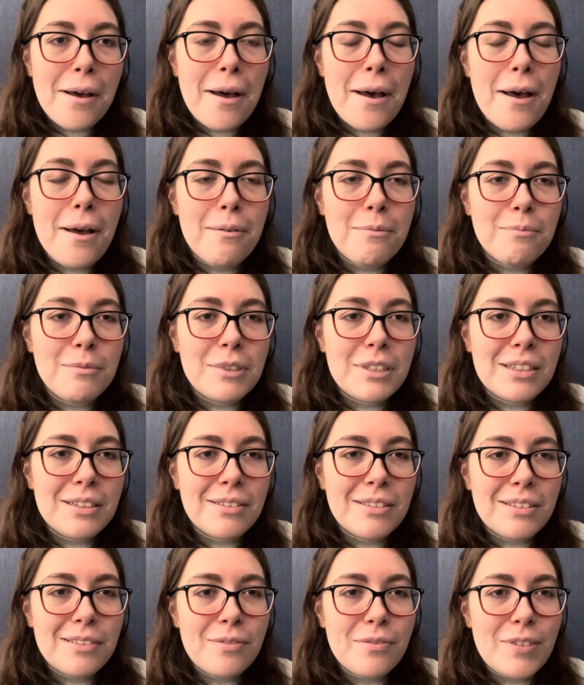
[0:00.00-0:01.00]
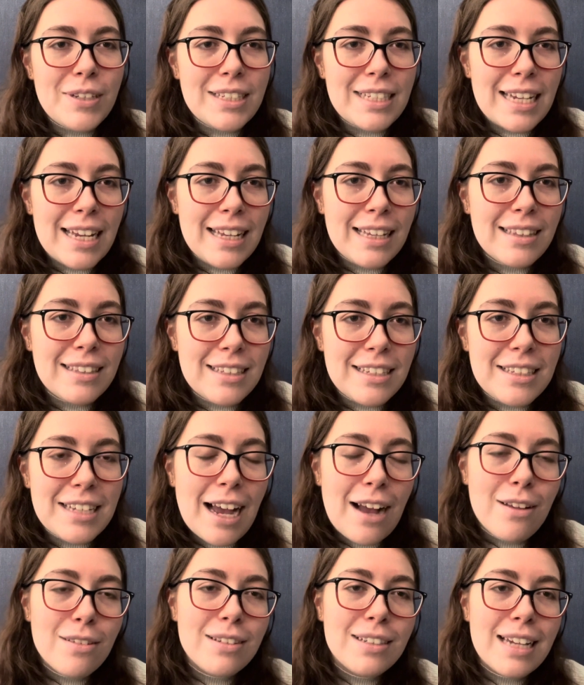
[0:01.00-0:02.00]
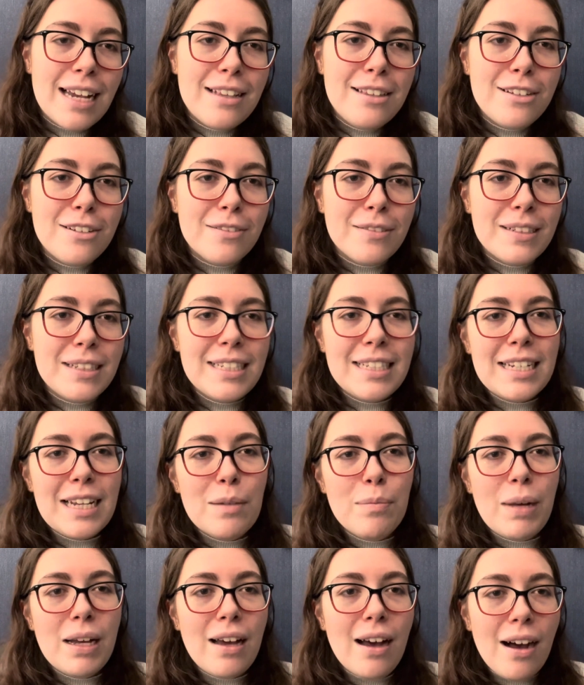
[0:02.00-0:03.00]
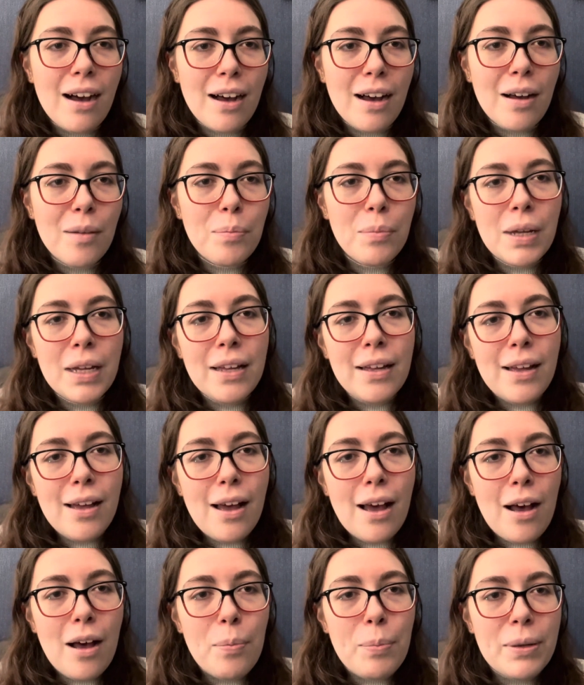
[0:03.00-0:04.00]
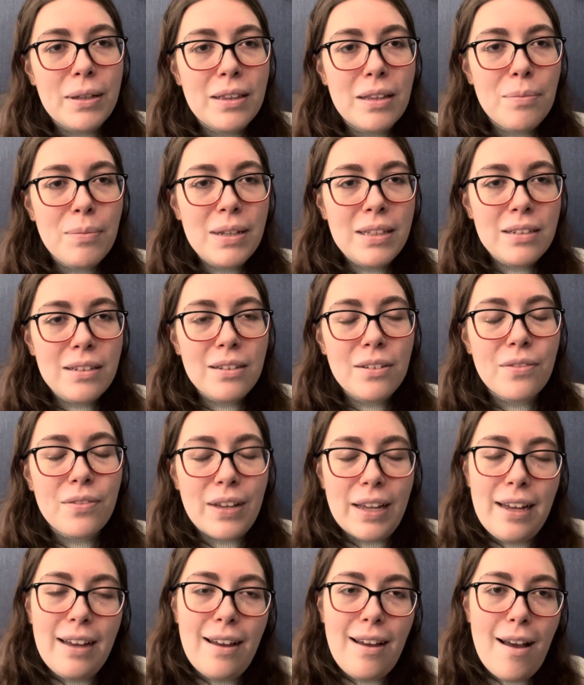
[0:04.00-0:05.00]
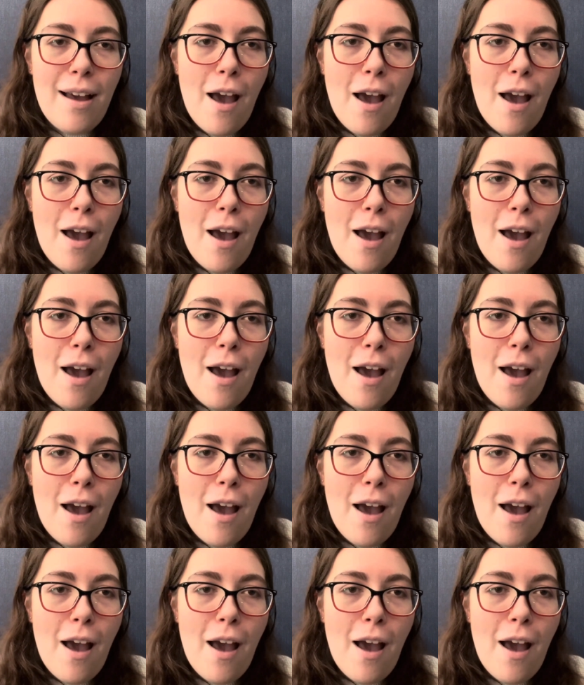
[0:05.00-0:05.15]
to visit the town centre and see my art up in the middle of it.